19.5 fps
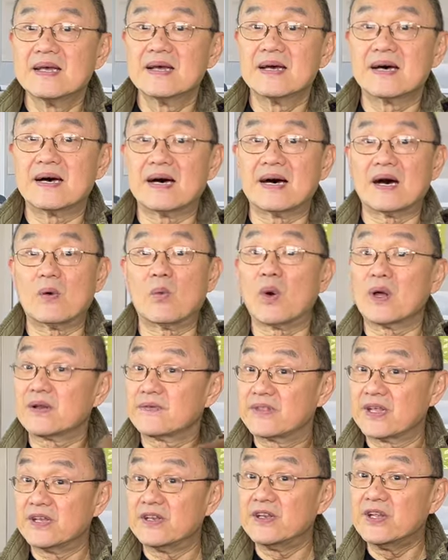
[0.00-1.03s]
uh, one of
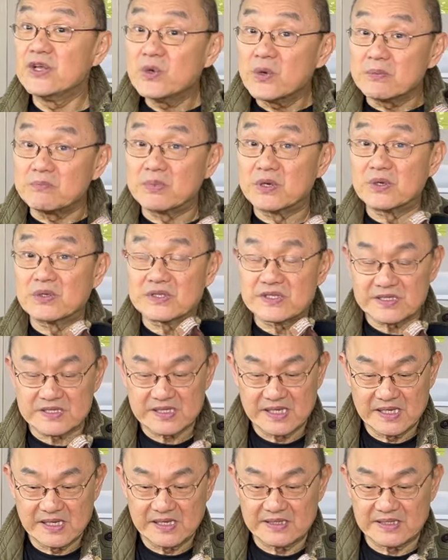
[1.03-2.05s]
their newer boots,
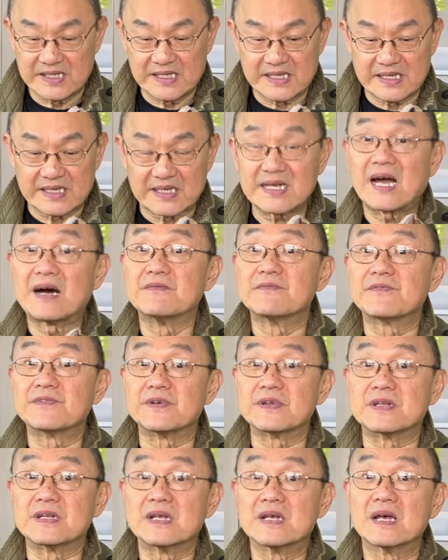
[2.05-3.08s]
the
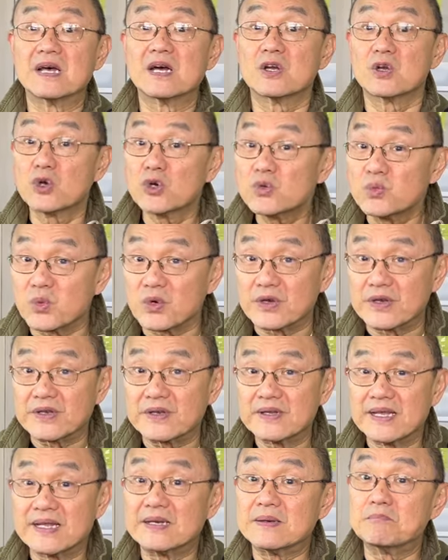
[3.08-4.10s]
Comfort Goodwood
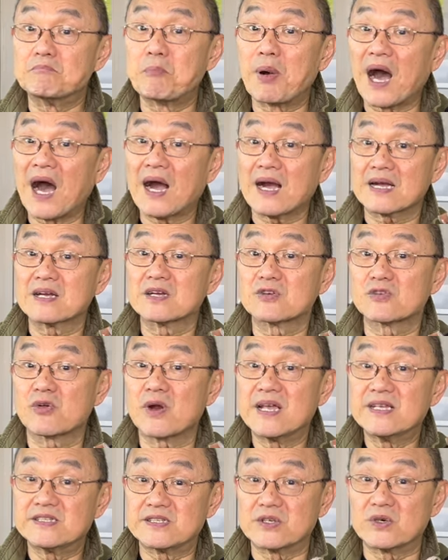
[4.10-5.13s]
in Bark
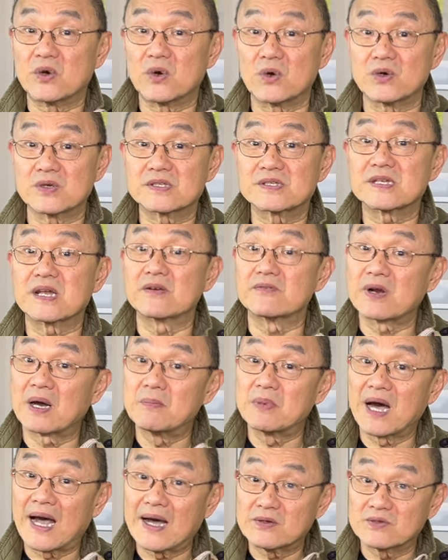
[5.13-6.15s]
Crazy Horse,
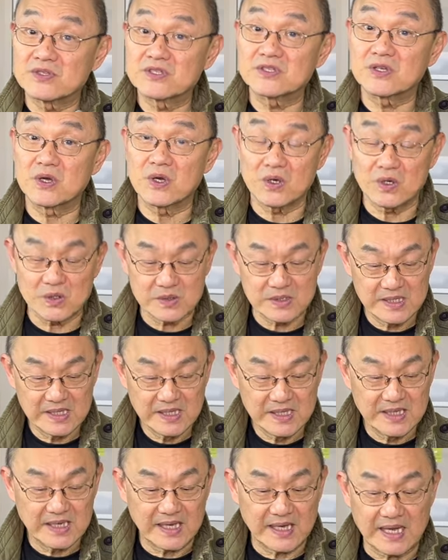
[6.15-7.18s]
rubber outsole
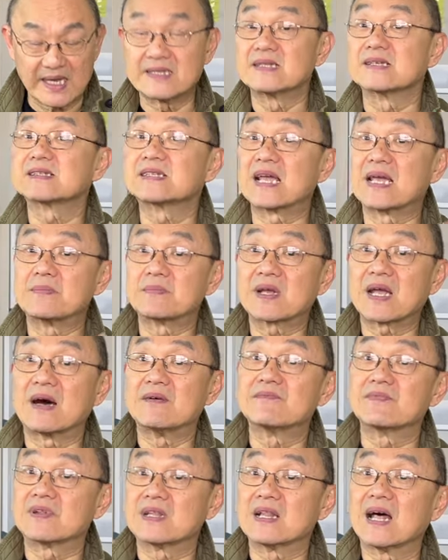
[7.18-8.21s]
uh, and the same
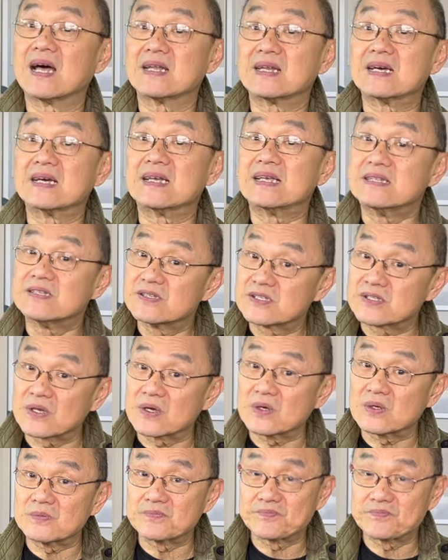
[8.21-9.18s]
comfort liner insole.